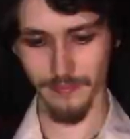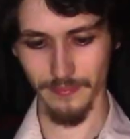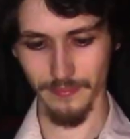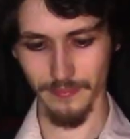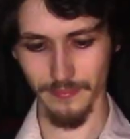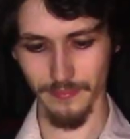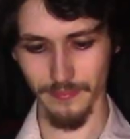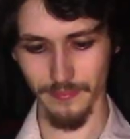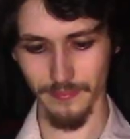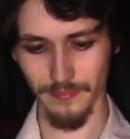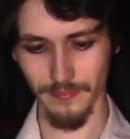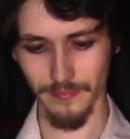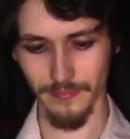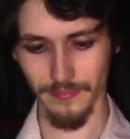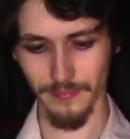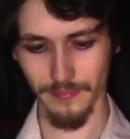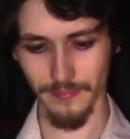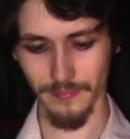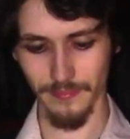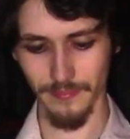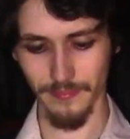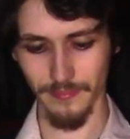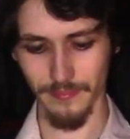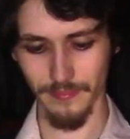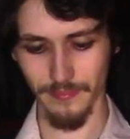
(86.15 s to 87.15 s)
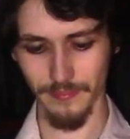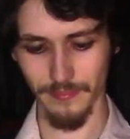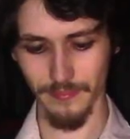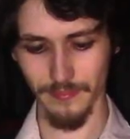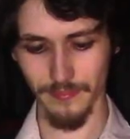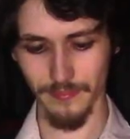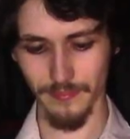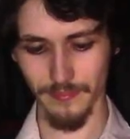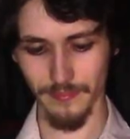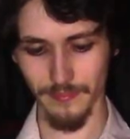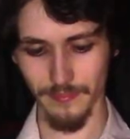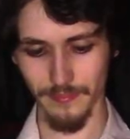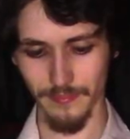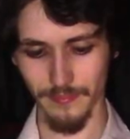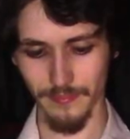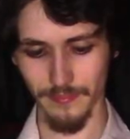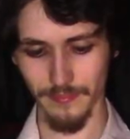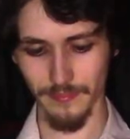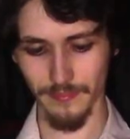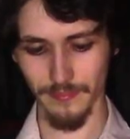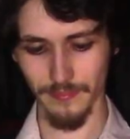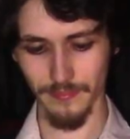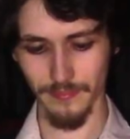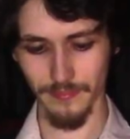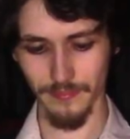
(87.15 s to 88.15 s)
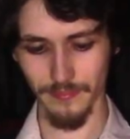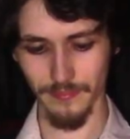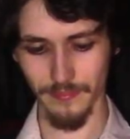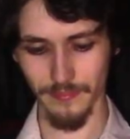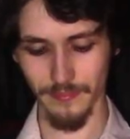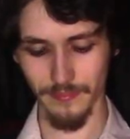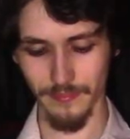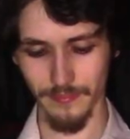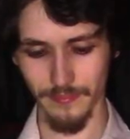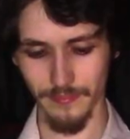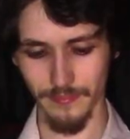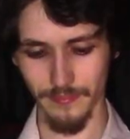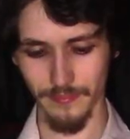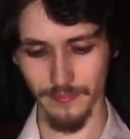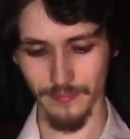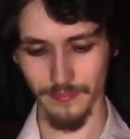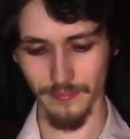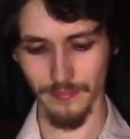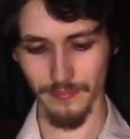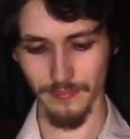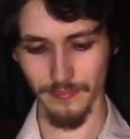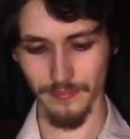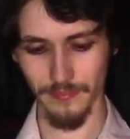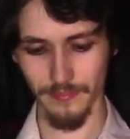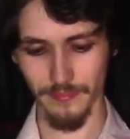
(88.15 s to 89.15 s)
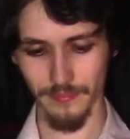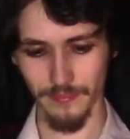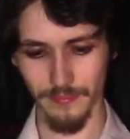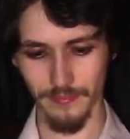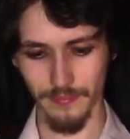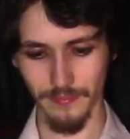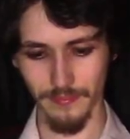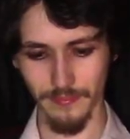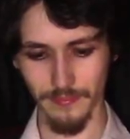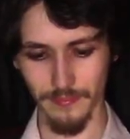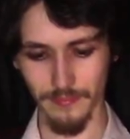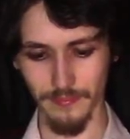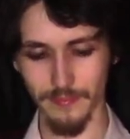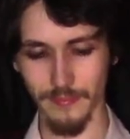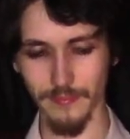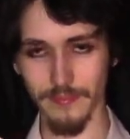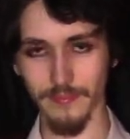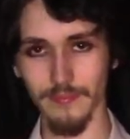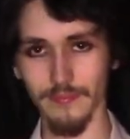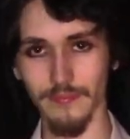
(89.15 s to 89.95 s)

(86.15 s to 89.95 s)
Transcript: Nobody speaks.